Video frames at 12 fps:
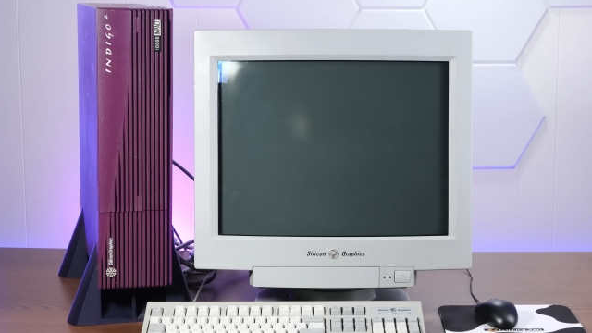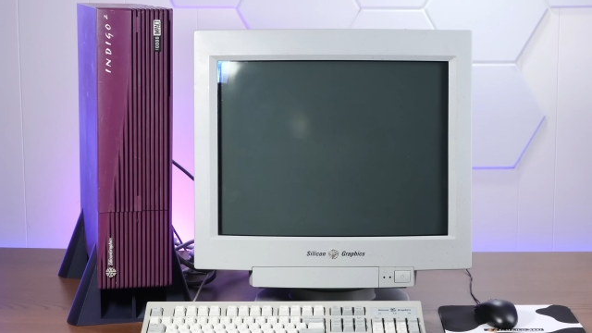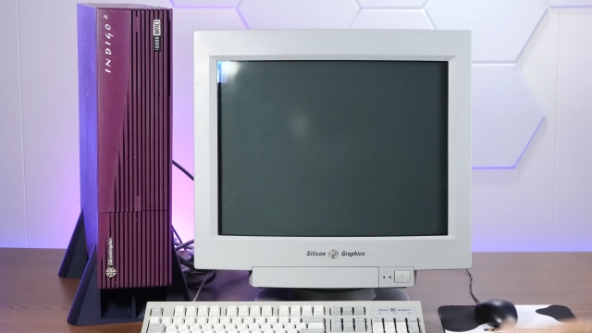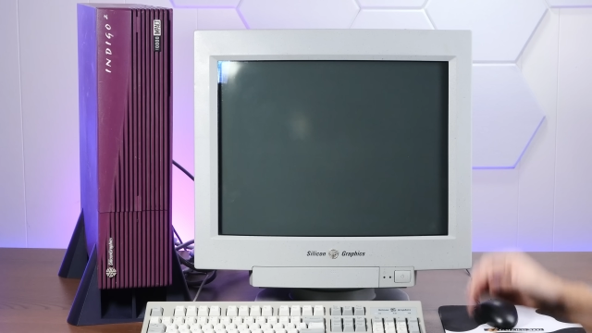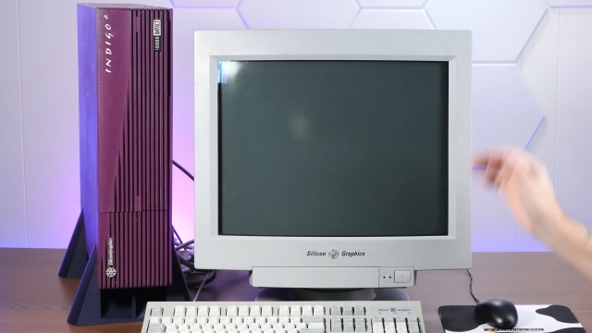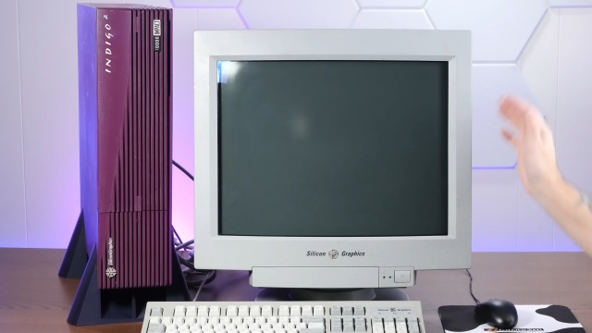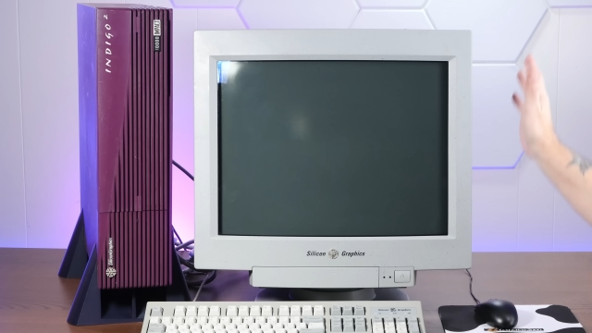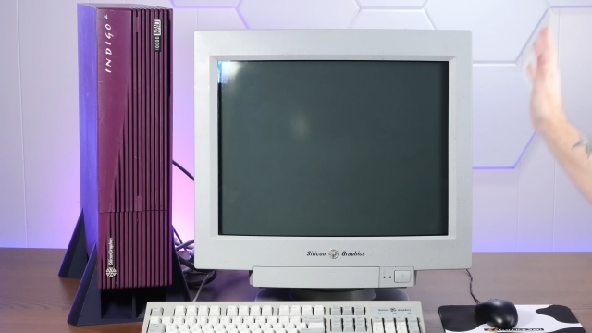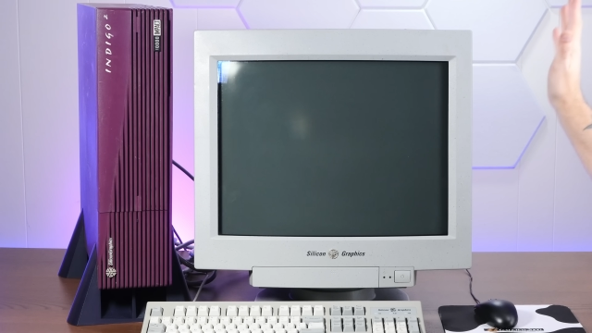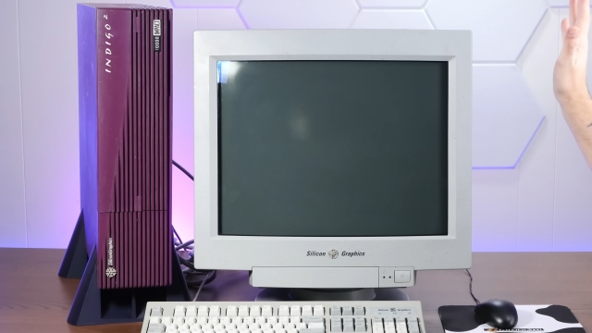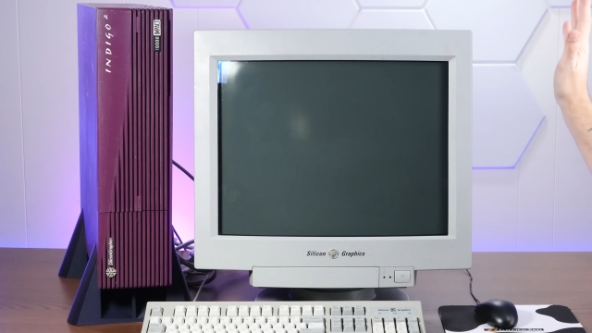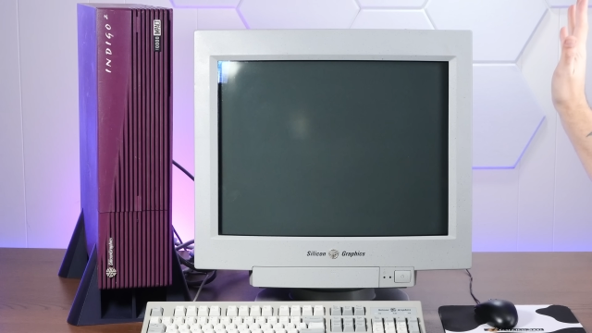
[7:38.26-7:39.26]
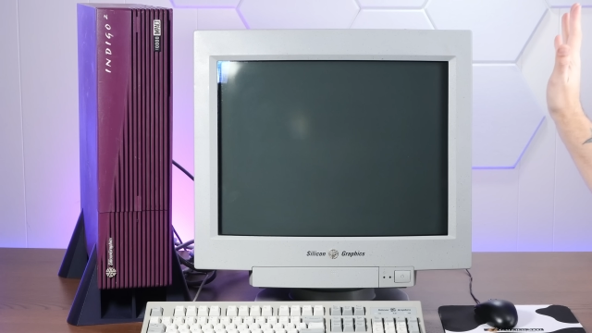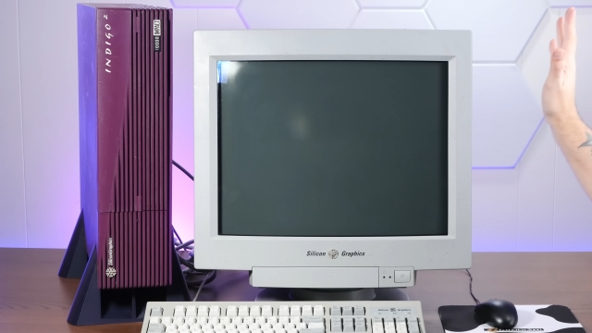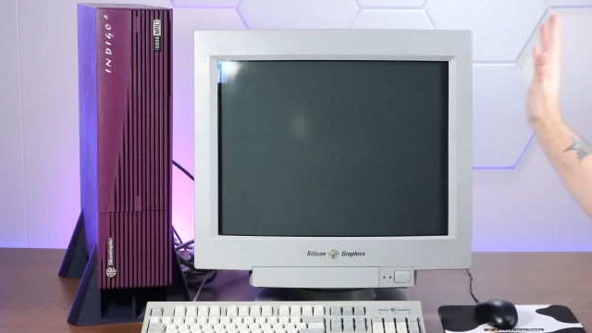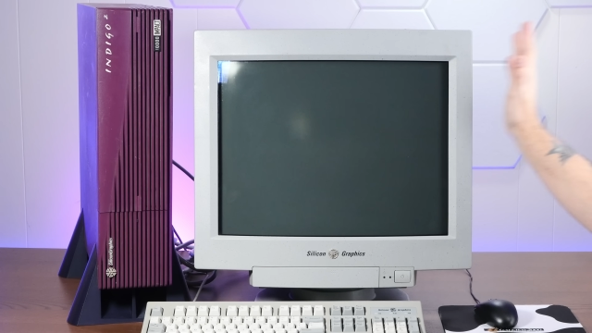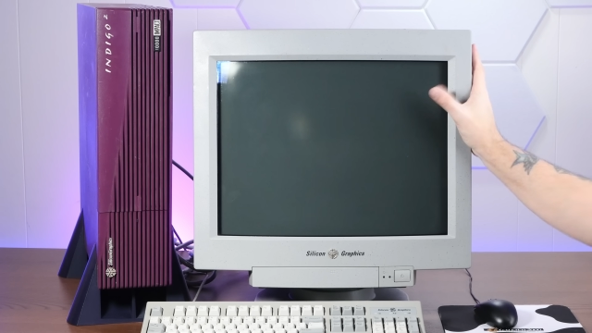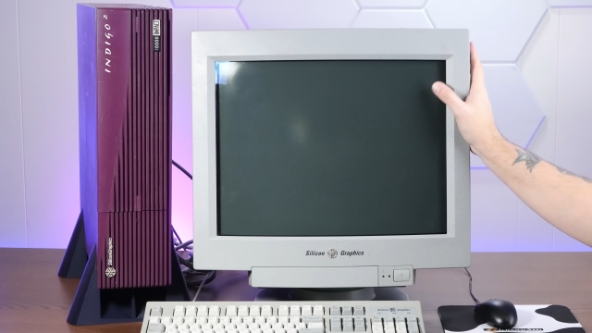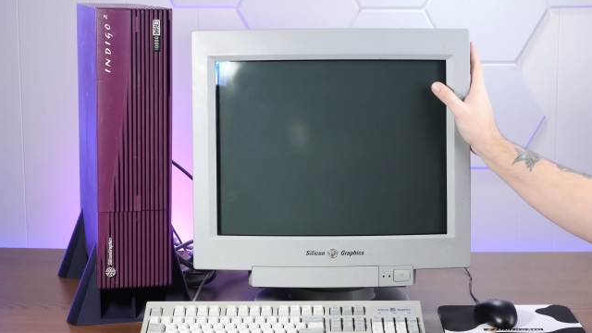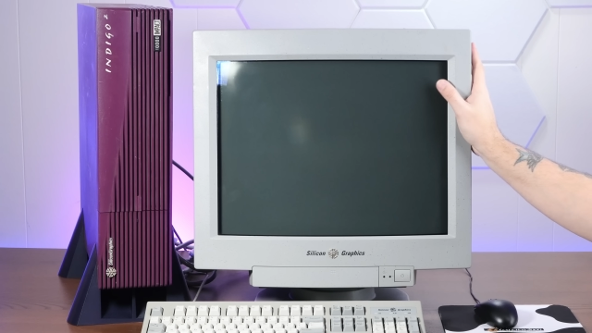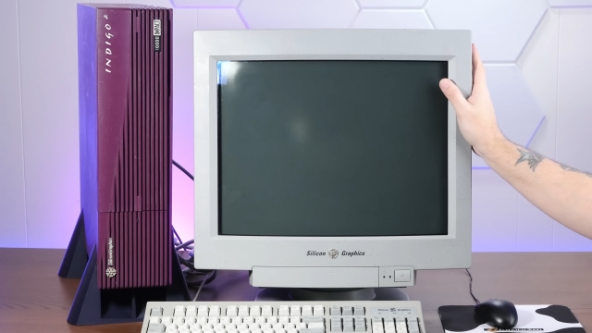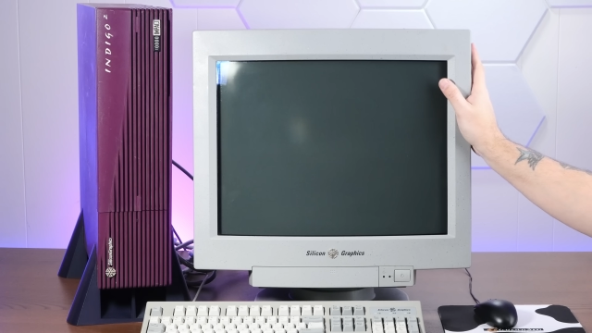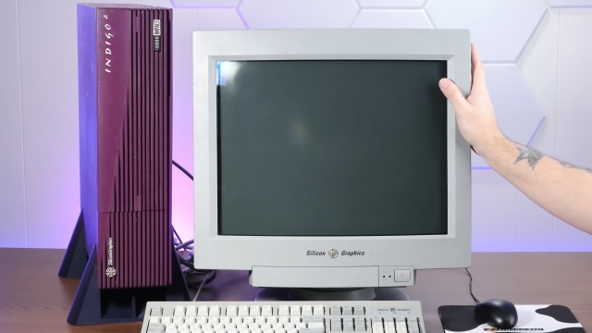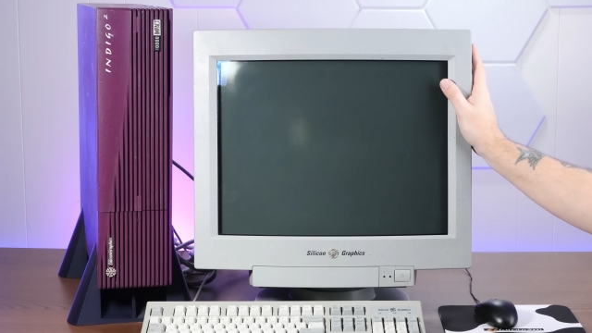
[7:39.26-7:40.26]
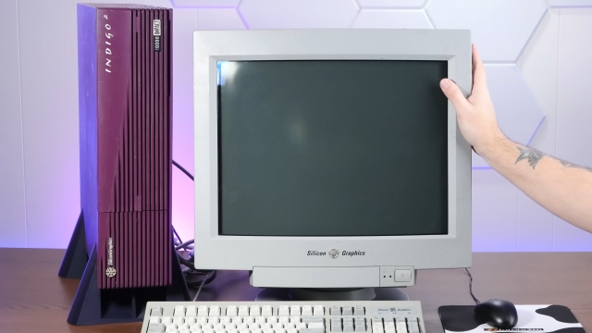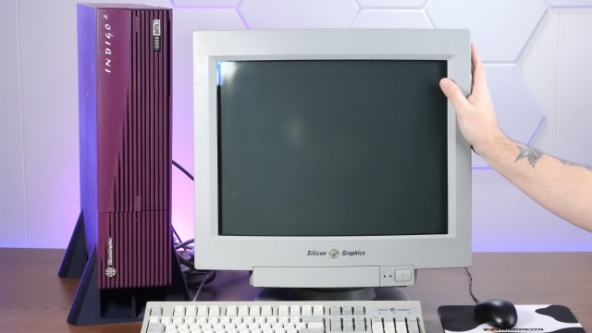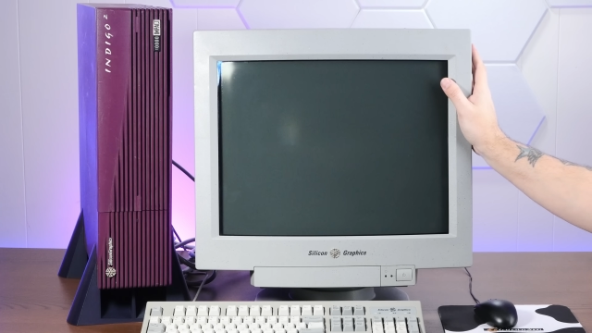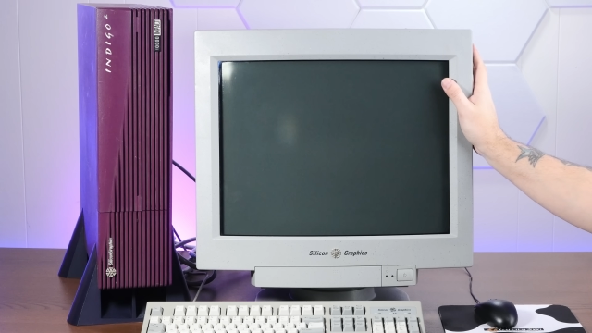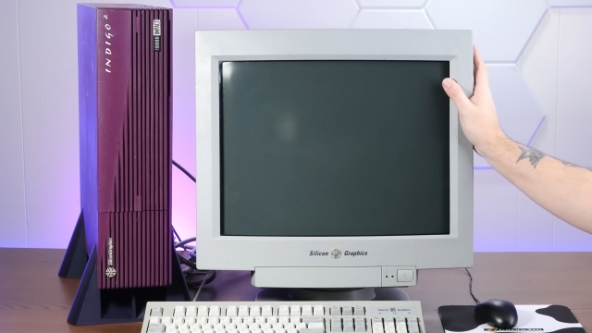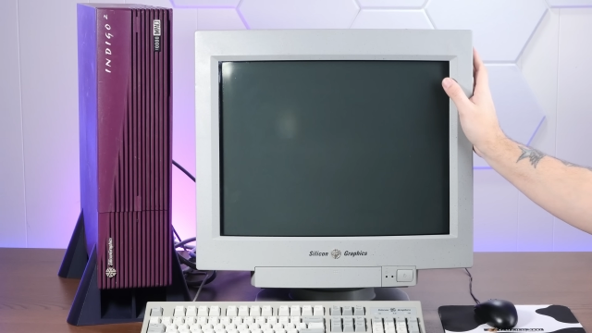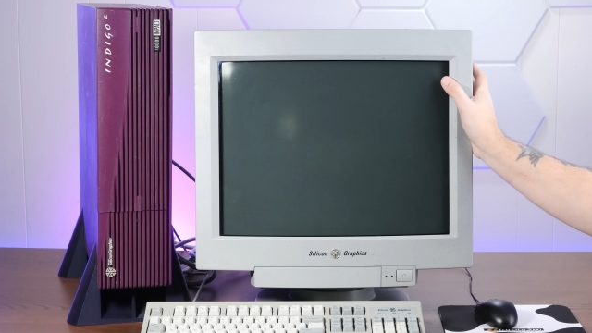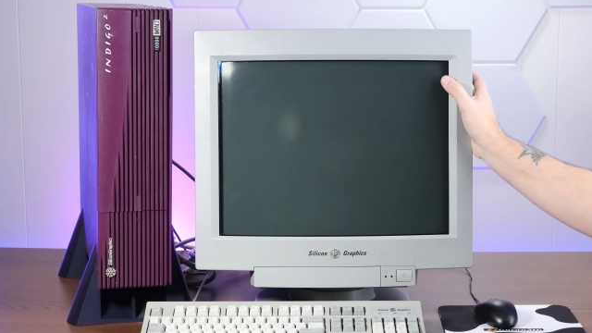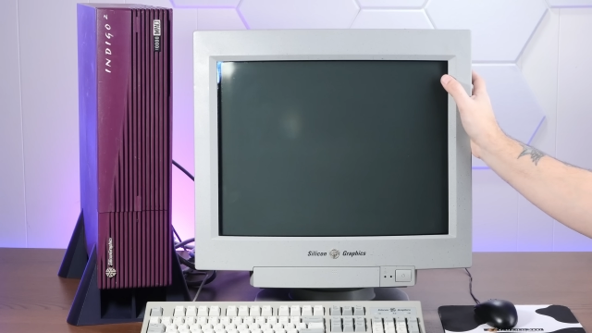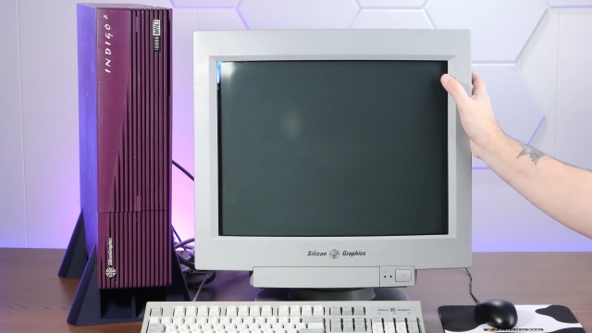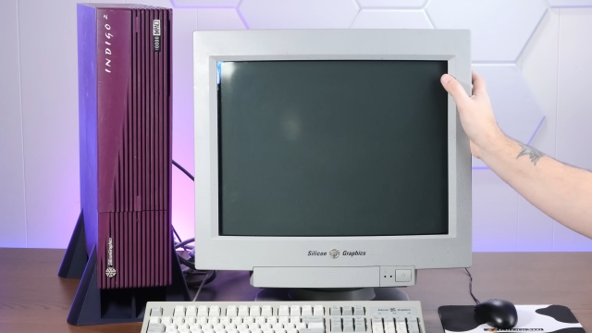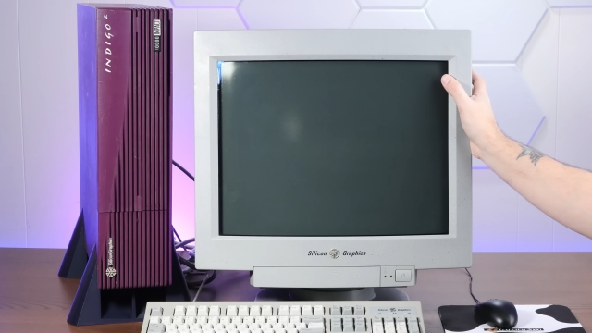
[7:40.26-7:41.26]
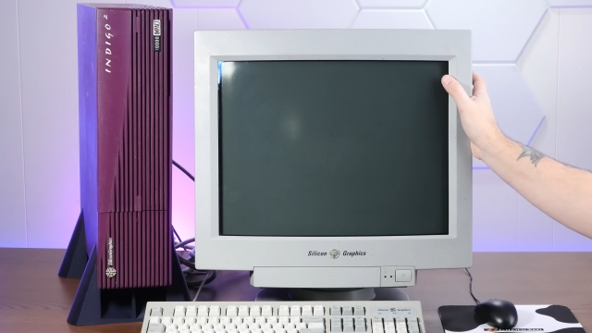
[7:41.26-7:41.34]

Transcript: (no speaker visible)